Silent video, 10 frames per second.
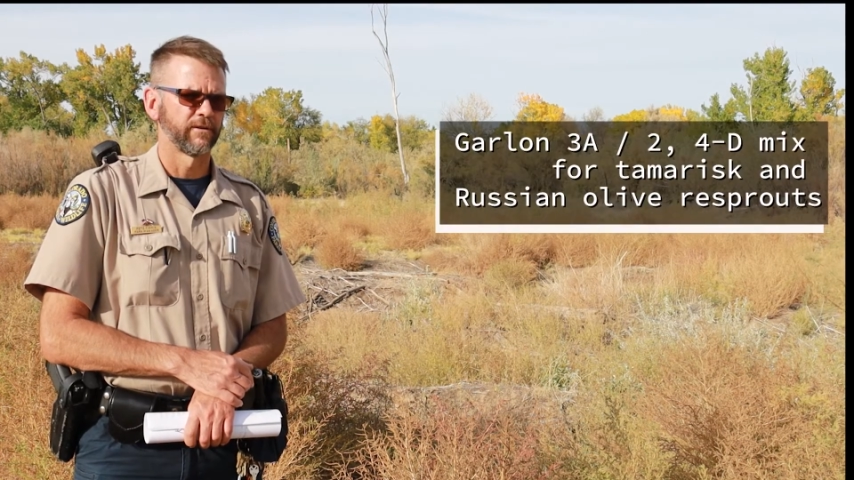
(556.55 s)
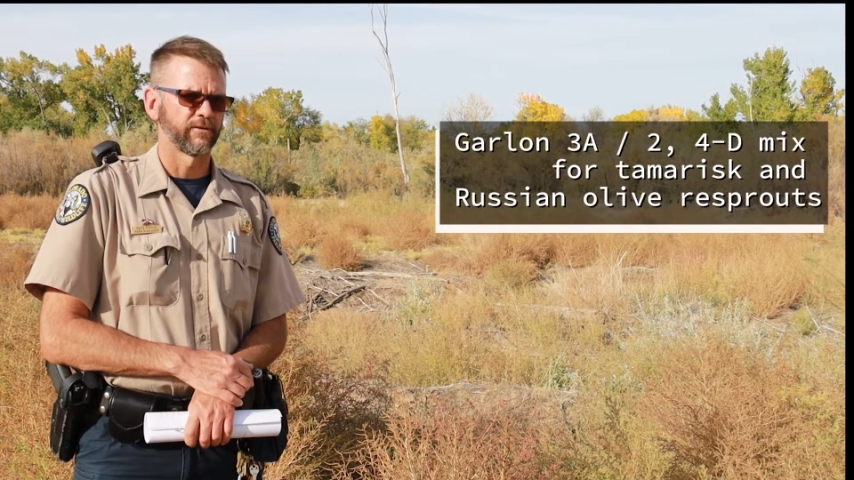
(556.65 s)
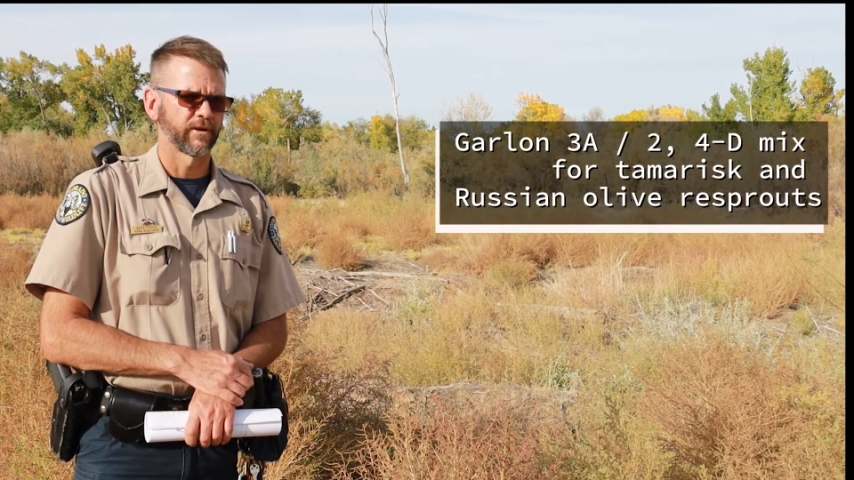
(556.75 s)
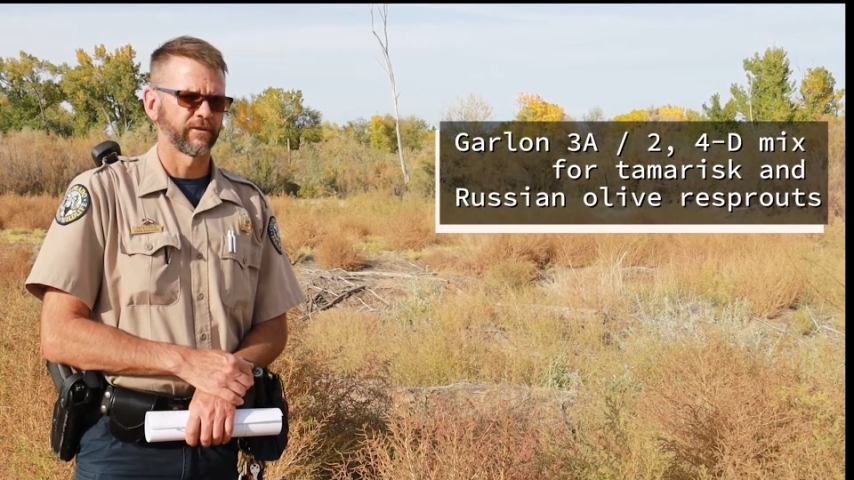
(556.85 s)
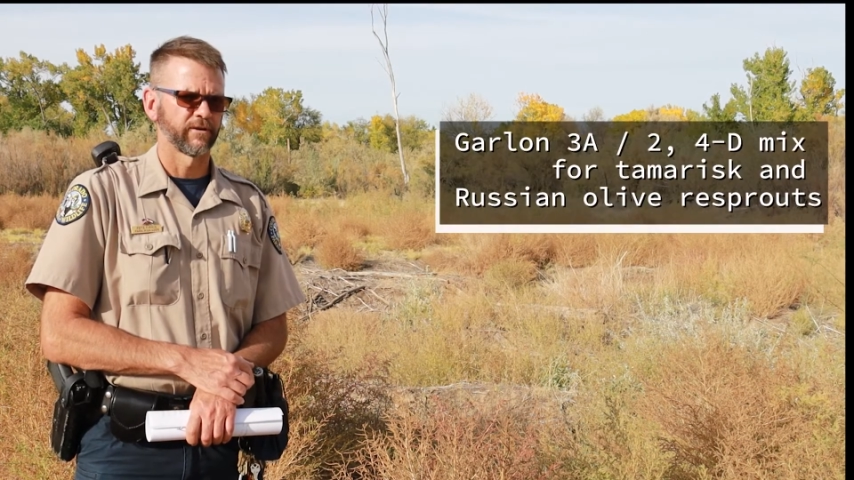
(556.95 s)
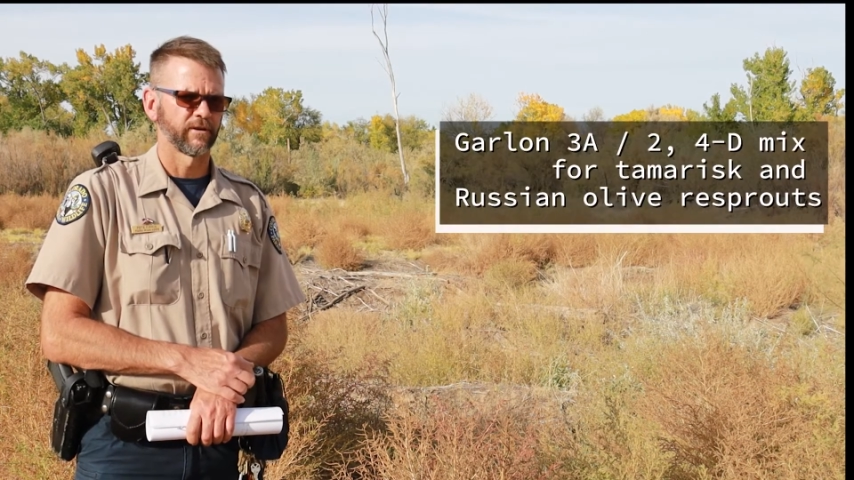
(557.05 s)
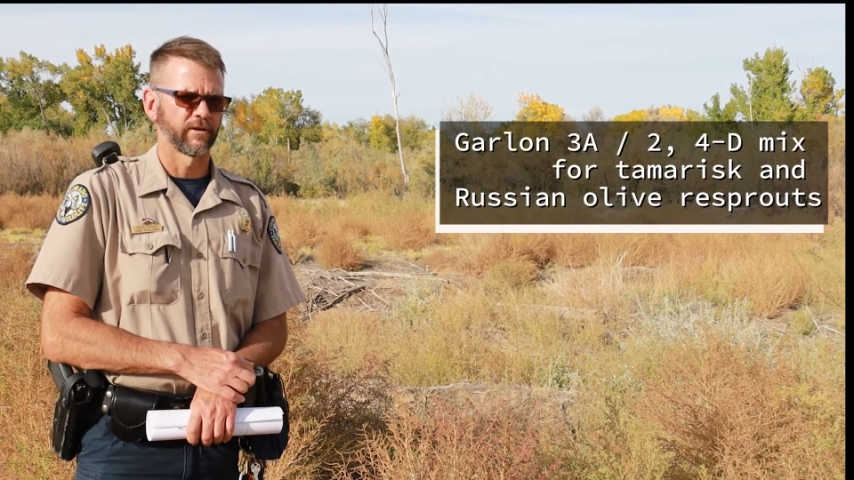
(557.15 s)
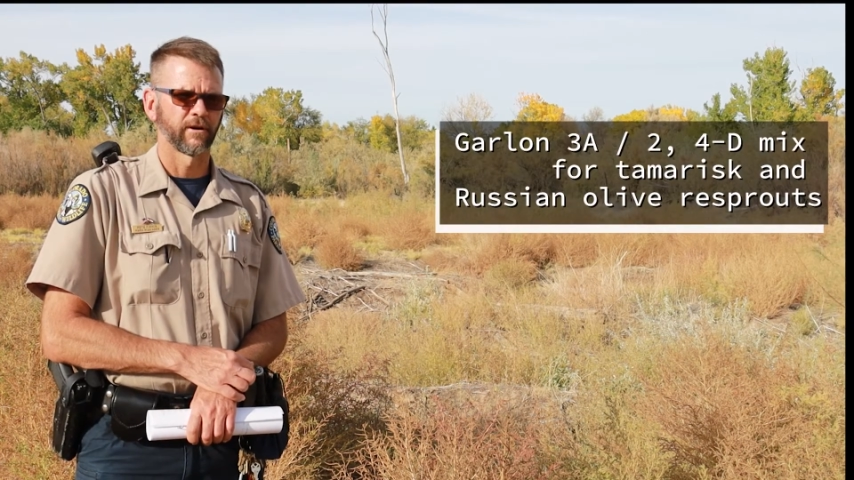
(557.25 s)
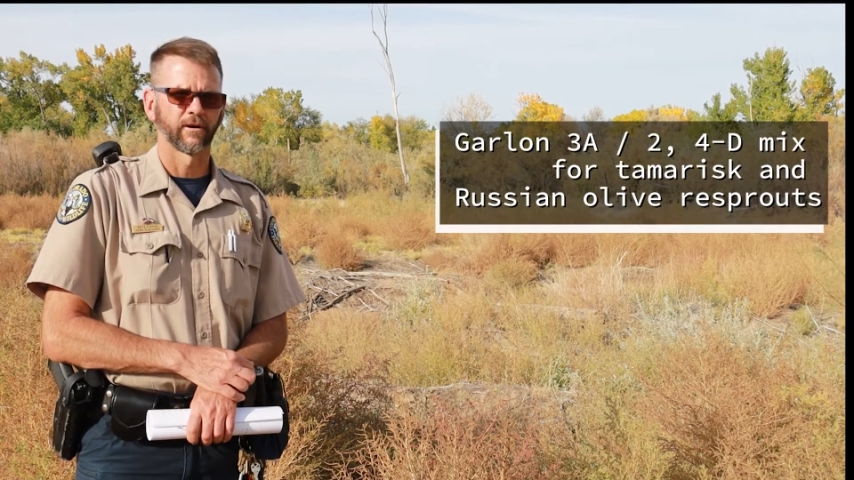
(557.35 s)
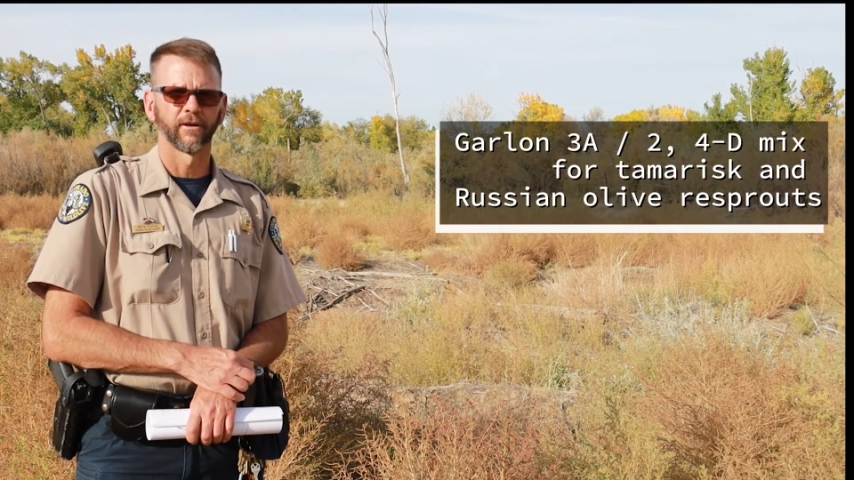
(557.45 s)
is kind of
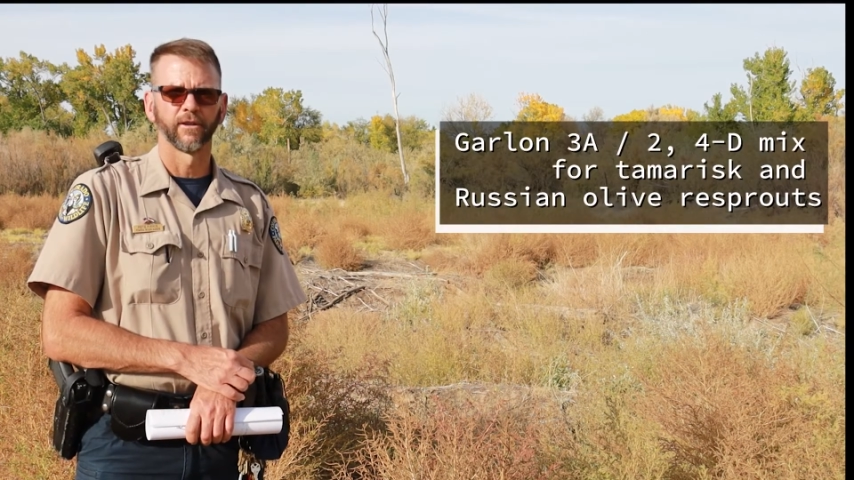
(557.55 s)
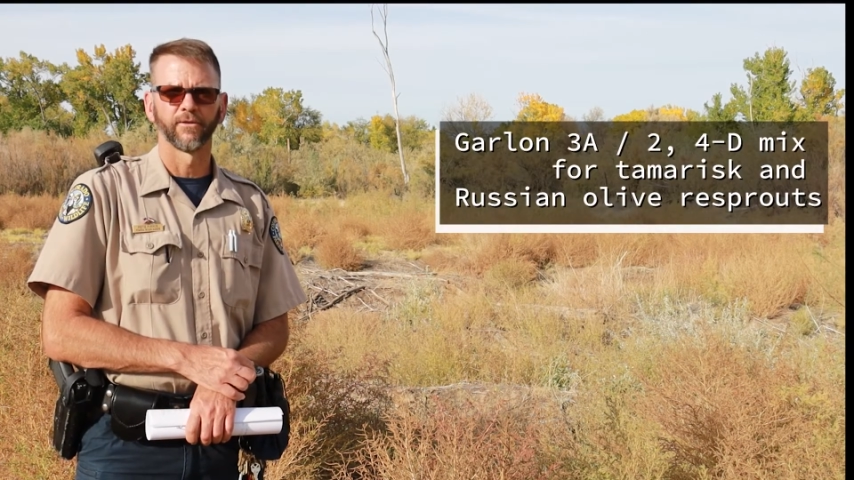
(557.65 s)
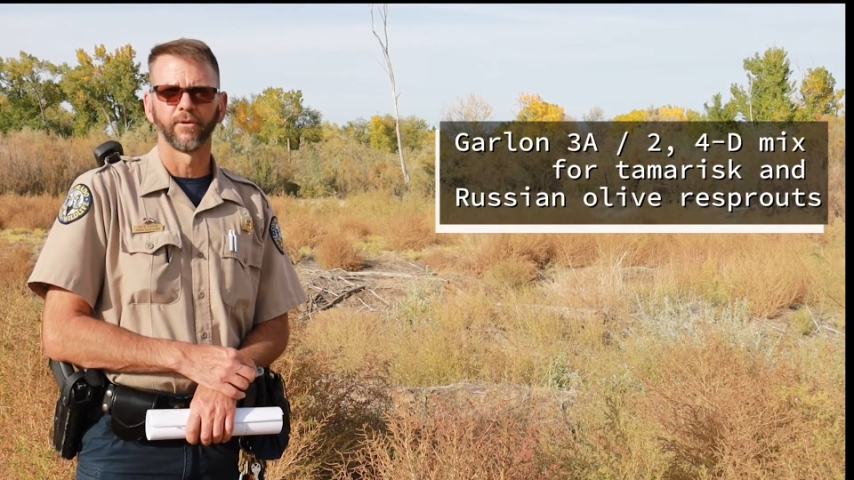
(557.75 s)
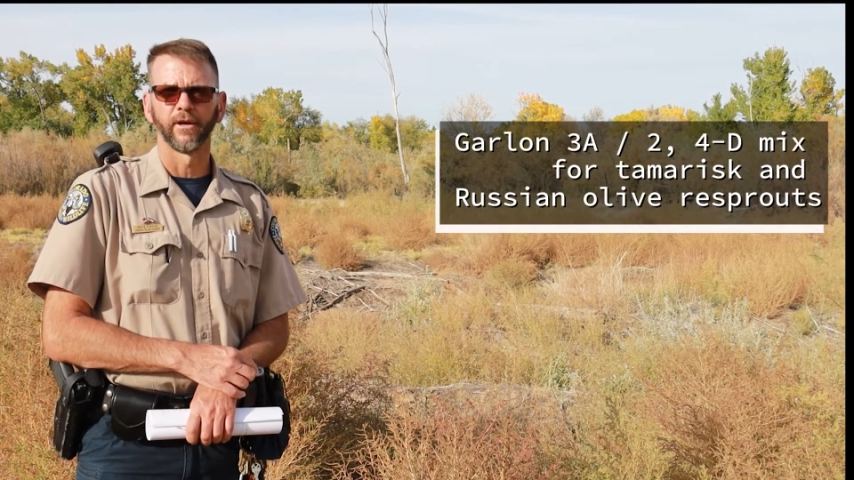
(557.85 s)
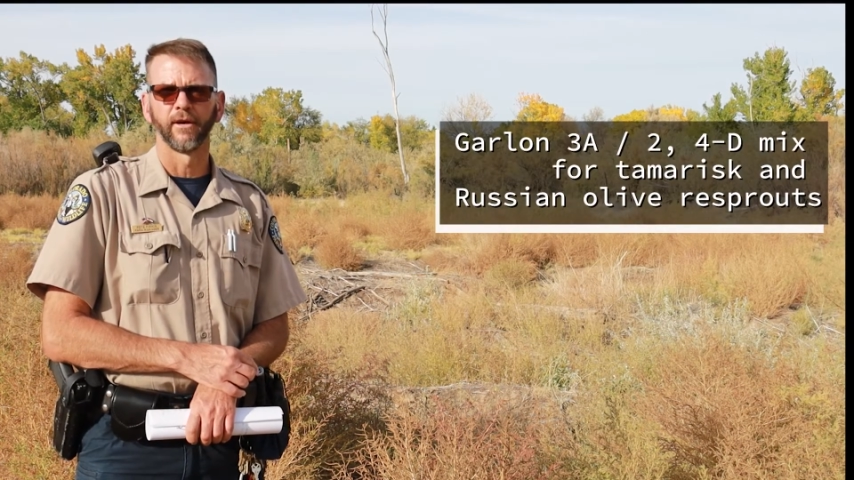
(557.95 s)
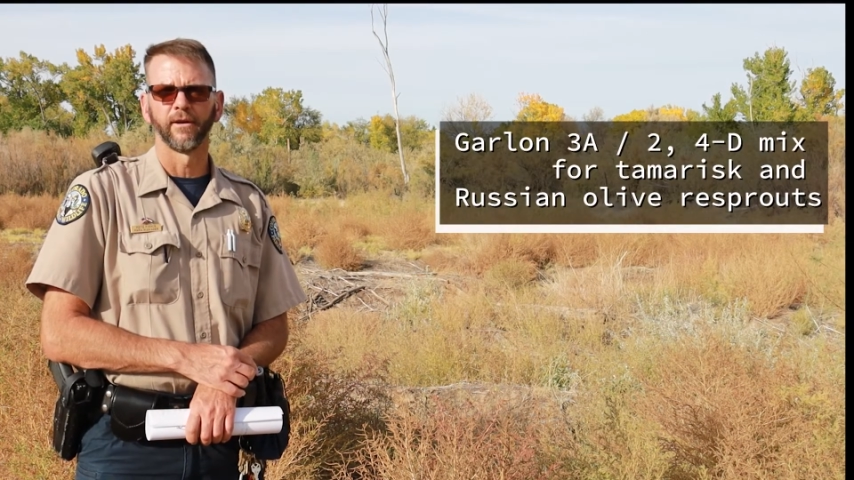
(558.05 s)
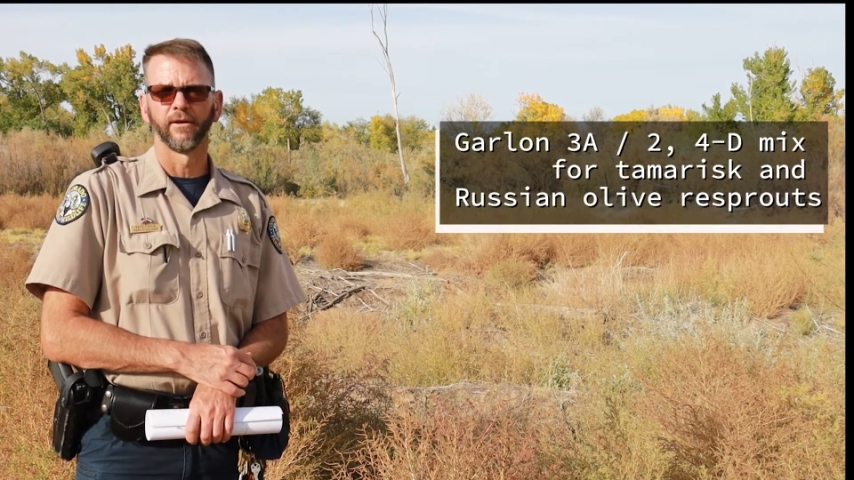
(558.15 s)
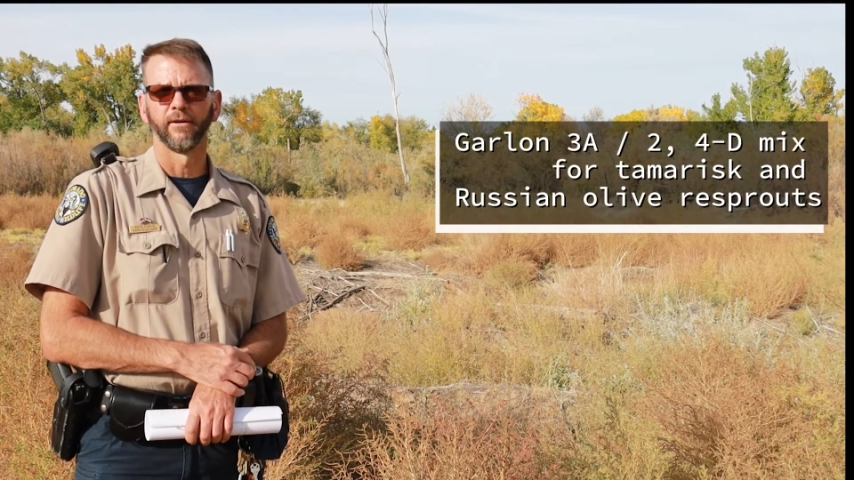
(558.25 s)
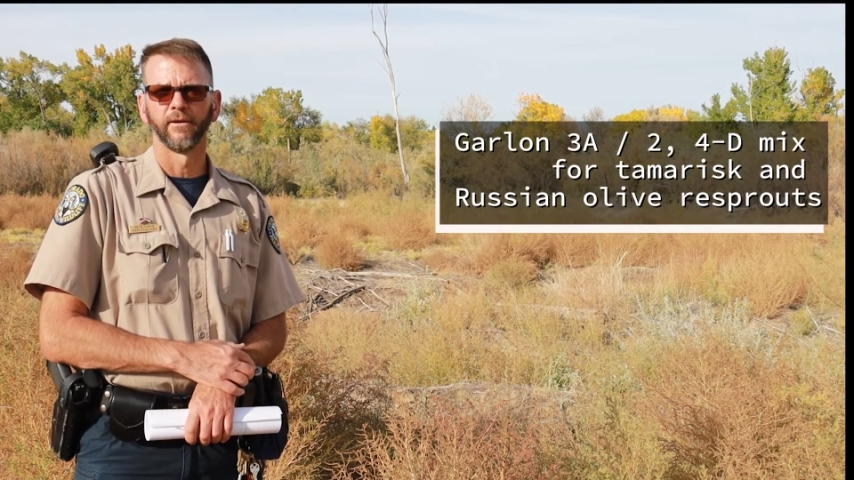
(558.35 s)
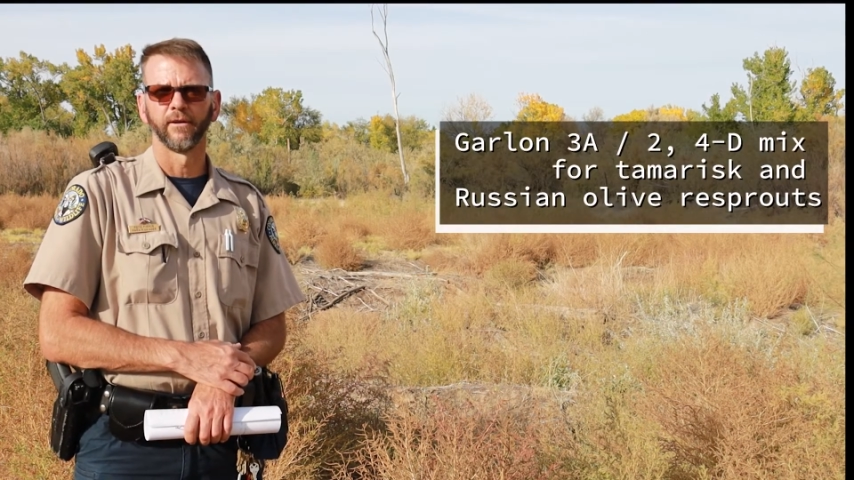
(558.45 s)
a Garland 3A
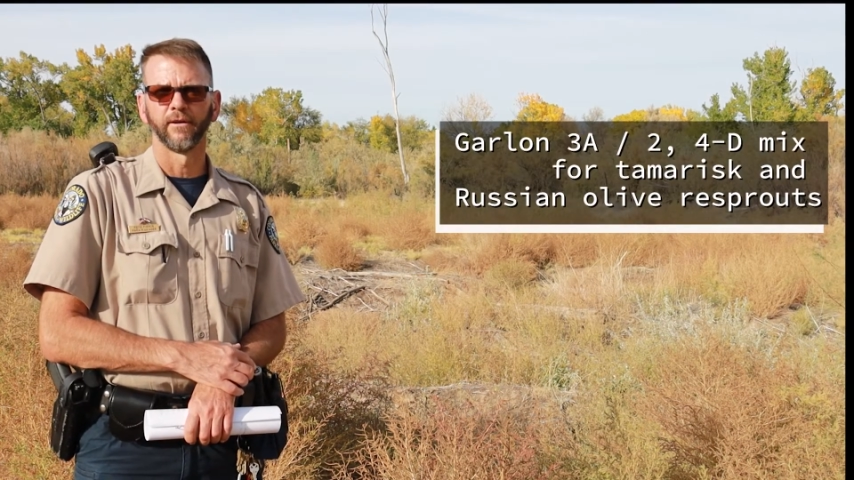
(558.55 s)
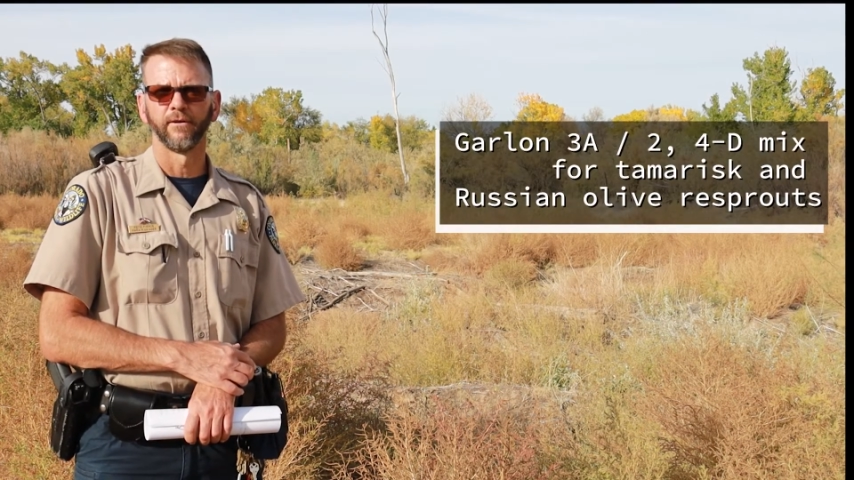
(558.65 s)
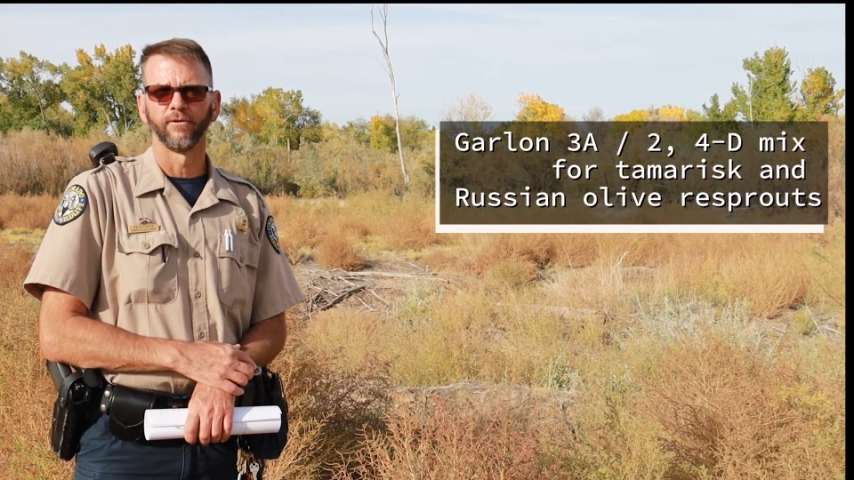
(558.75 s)
and